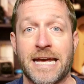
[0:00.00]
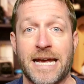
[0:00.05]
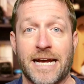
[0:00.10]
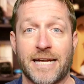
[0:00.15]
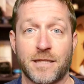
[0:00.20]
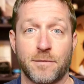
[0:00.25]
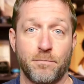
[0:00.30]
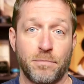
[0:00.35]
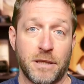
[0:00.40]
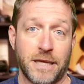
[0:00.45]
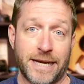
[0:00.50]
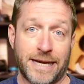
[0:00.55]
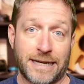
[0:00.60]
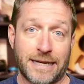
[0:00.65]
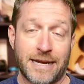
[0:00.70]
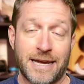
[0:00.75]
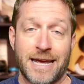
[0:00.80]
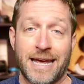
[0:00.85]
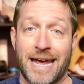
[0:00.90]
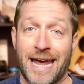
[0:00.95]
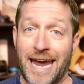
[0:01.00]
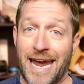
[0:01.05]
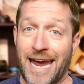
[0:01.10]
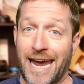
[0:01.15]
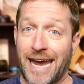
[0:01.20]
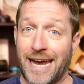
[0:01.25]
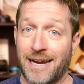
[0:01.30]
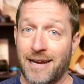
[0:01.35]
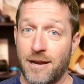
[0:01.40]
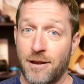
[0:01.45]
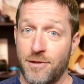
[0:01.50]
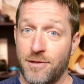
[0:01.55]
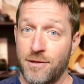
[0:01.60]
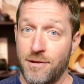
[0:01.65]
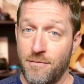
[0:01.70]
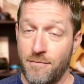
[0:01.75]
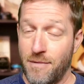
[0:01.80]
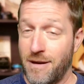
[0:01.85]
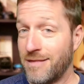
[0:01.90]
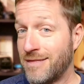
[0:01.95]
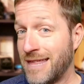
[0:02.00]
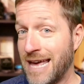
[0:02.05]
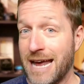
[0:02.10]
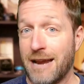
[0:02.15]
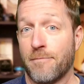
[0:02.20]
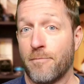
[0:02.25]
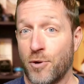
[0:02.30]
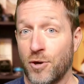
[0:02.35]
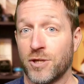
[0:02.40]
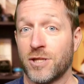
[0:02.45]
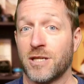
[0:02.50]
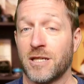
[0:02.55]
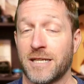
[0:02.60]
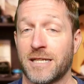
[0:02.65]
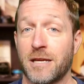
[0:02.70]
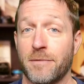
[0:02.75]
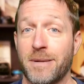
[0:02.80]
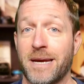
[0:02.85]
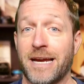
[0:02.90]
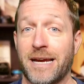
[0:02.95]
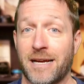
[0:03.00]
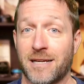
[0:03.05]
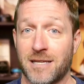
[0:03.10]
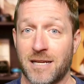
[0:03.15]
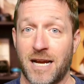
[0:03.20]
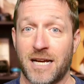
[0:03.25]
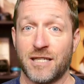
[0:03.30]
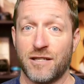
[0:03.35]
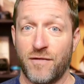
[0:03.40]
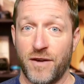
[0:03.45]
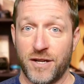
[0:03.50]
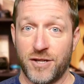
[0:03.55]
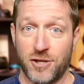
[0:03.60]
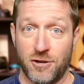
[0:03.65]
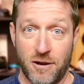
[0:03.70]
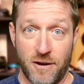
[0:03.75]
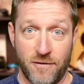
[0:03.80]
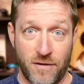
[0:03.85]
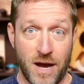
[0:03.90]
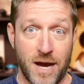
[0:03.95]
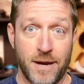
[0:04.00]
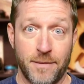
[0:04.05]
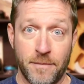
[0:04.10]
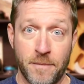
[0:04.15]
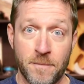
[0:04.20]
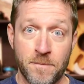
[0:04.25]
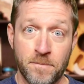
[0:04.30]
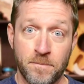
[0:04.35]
It's plain, and that personally to me is a nice feature. If I'm